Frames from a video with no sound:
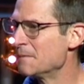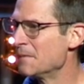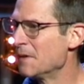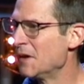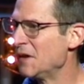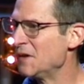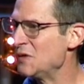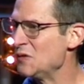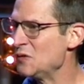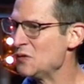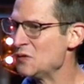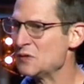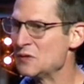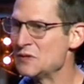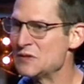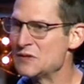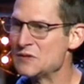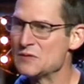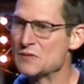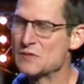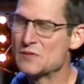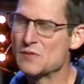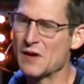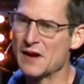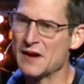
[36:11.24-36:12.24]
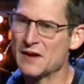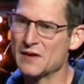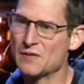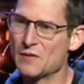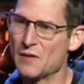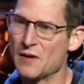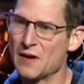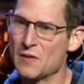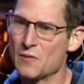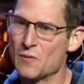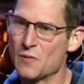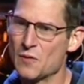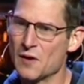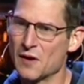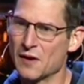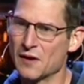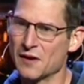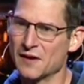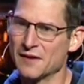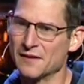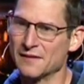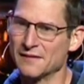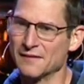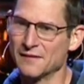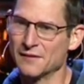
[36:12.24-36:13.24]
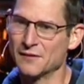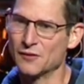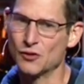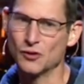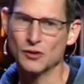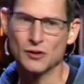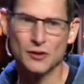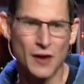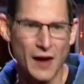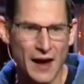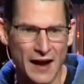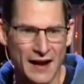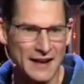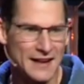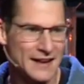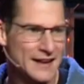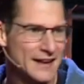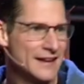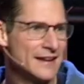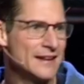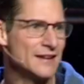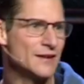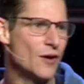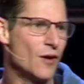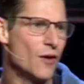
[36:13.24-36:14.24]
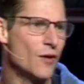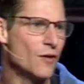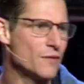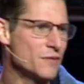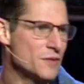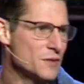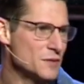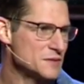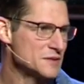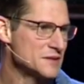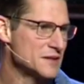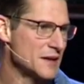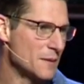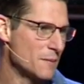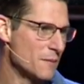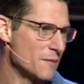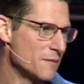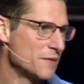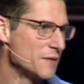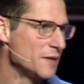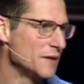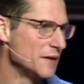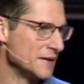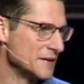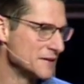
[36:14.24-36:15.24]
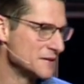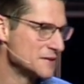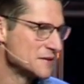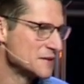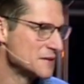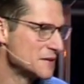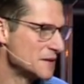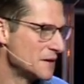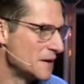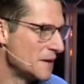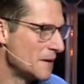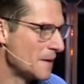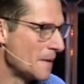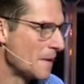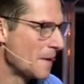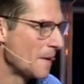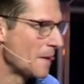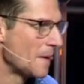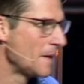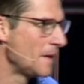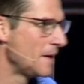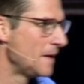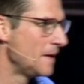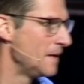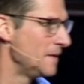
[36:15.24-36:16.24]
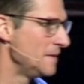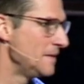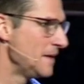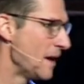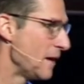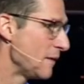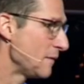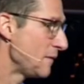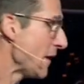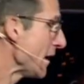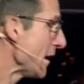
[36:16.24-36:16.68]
and do, do great, great work, good lighting and all of those type of things. Now, if